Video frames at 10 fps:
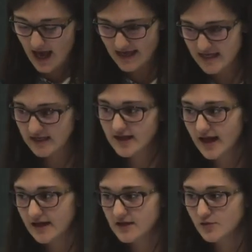I think
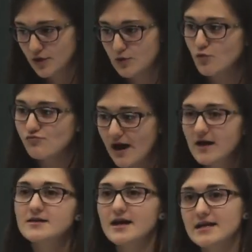that,
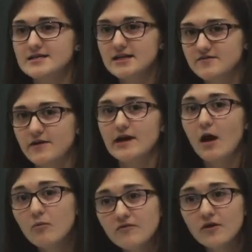recognize that it's very
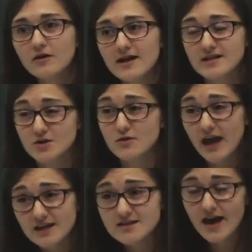helpful and it's
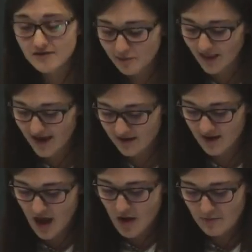okay to have a plan,
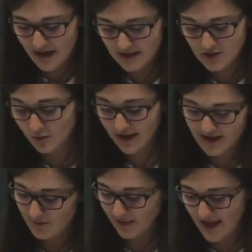but don't let
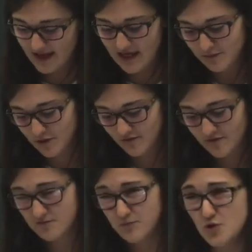that plan keep you
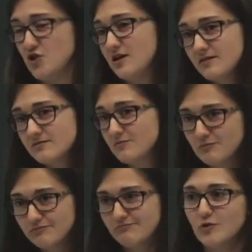from pushing
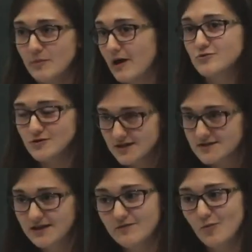your
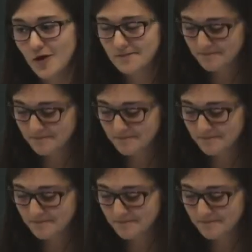boundaries even more.